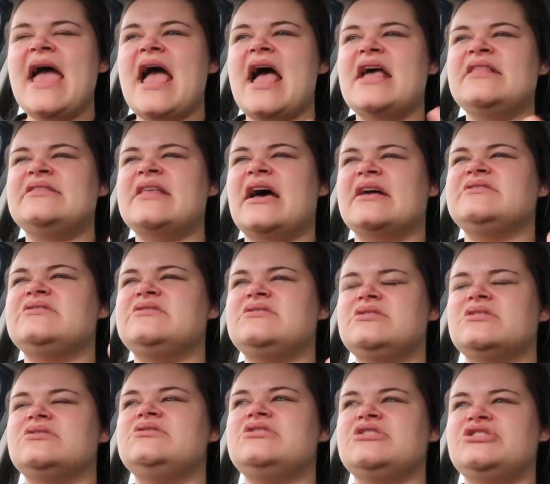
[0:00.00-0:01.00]
And that's
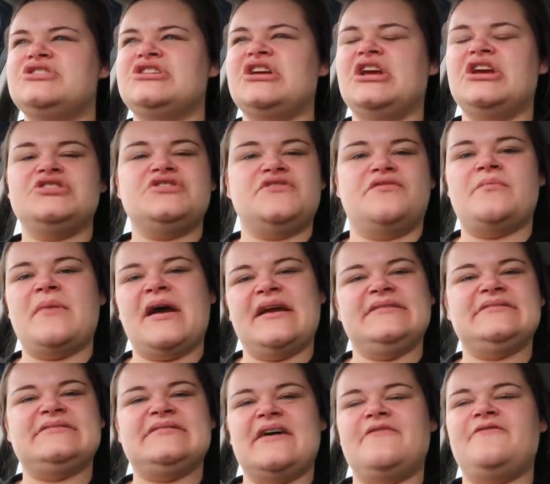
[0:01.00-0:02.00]
such a change of
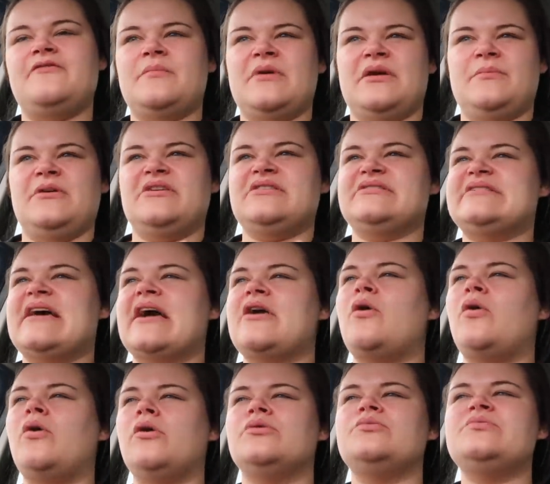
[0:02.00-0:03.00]
mindset for me, because I
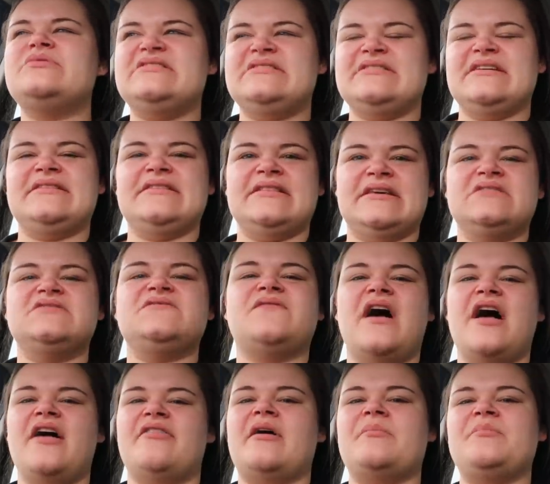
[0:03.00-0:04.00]
always did things
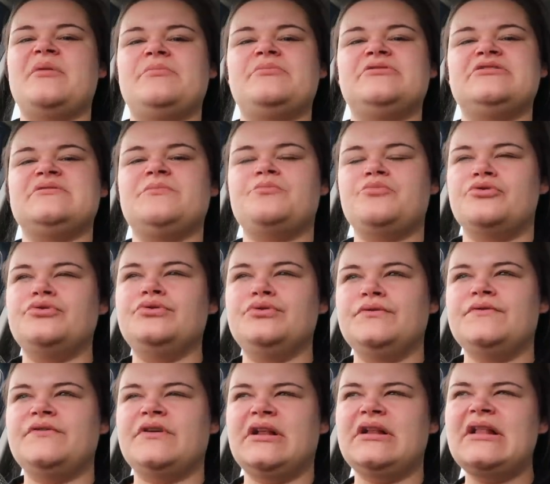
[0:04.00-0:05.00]
for other people's
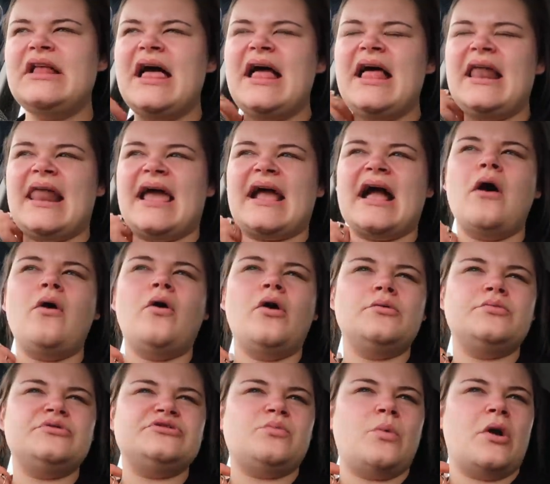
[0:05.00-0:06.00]
approval. Like, I
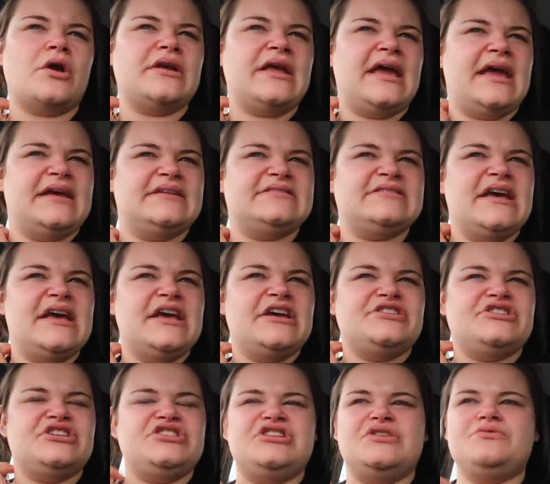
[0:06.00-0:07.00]
always wanted
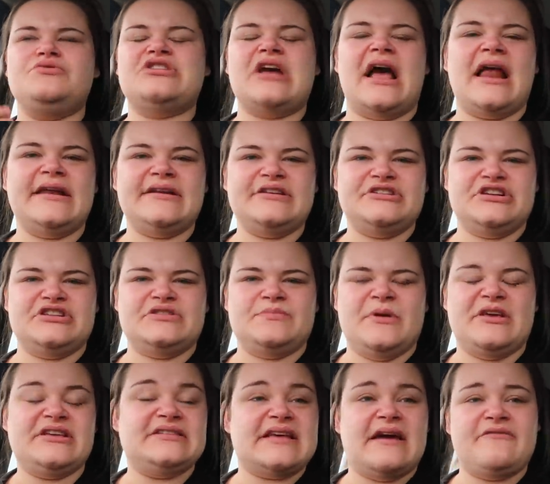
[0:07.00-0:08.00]
to do challenges
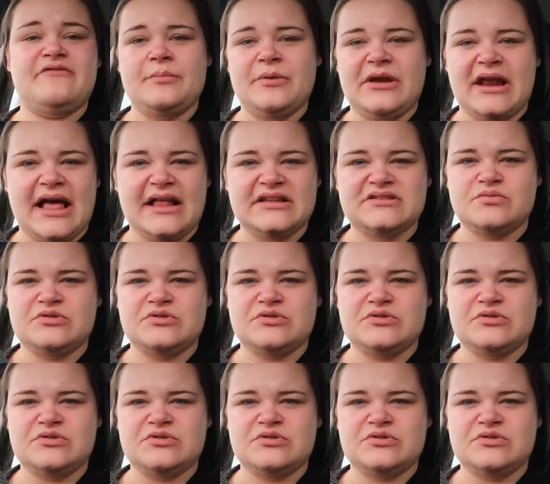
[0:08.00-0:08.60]
because everybody else